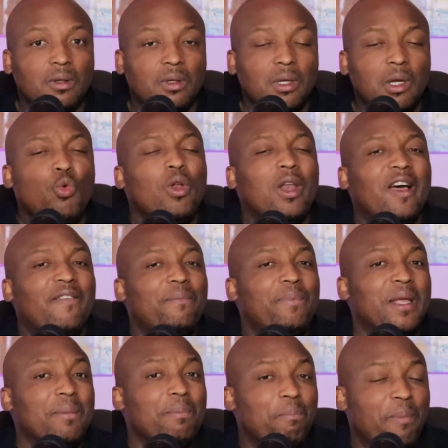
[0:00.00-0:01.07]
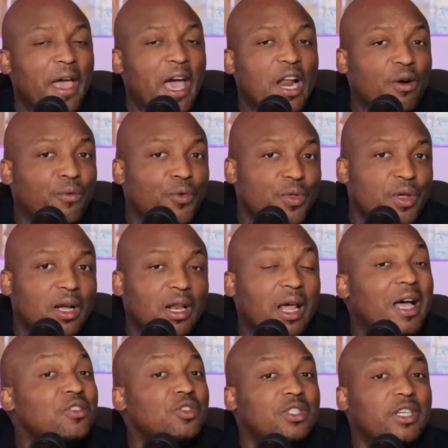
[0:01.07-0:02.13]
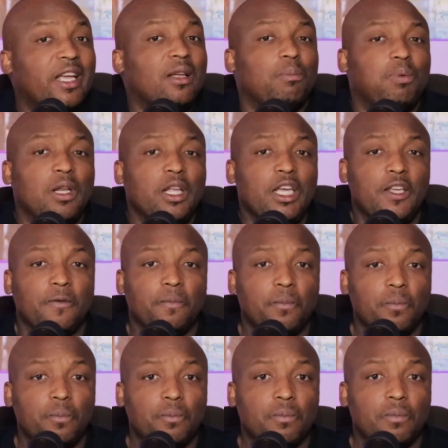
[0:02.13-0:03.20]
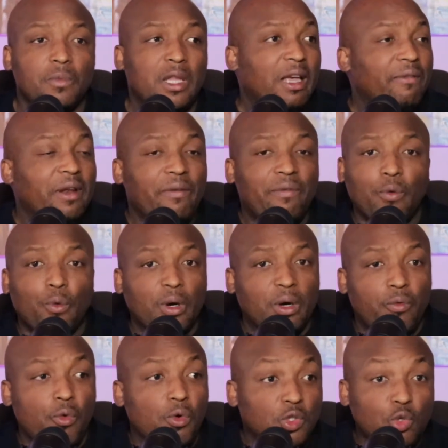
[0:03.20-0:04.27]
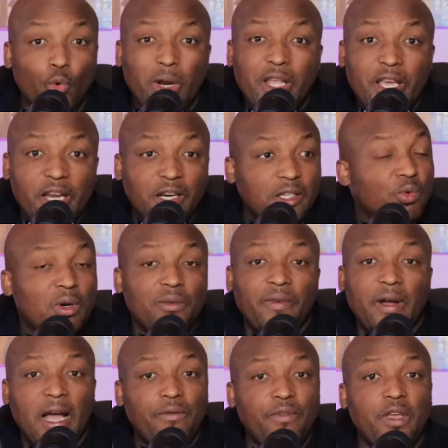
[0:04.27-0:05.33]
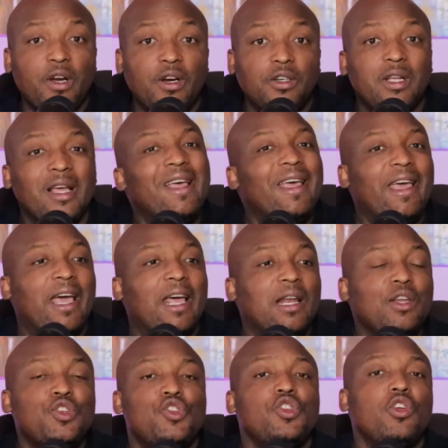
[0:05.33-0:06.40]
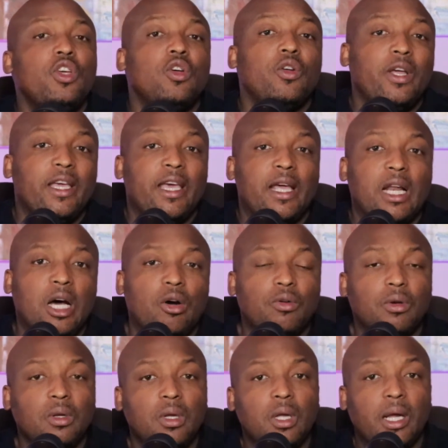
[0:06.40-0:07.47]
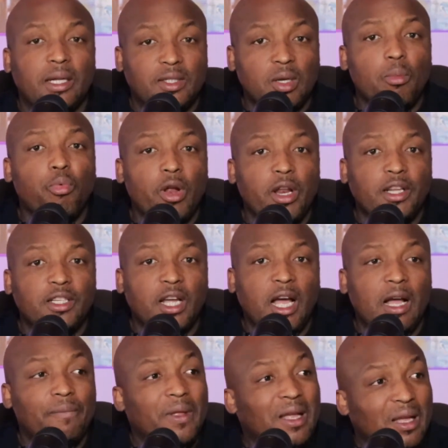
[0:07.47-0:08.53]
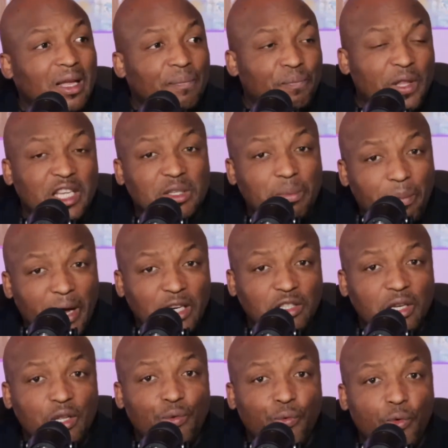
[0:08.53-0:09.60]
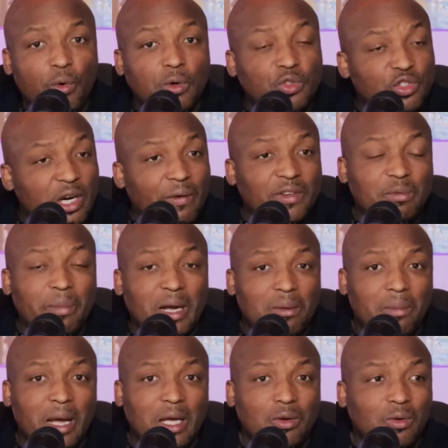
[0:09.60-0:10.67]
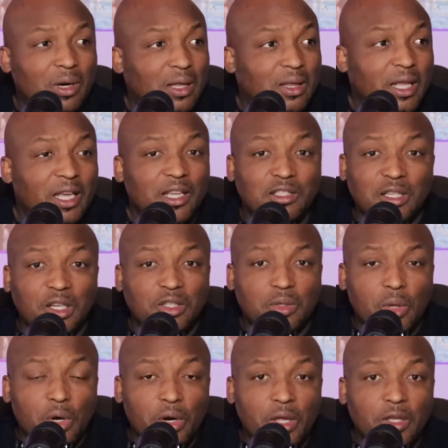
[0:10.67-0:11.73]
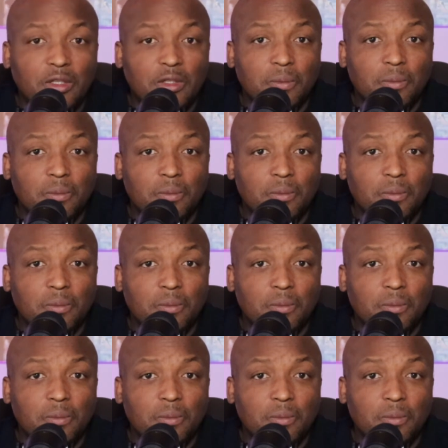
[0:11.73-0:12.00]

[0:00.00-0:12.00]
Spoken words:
It would have been better for their clients to take a plea. Even if it were for 20 years, 25 years, at least you know you're going to get out at some point in time. Especially for Travis McMichael, I think he's in his 30s.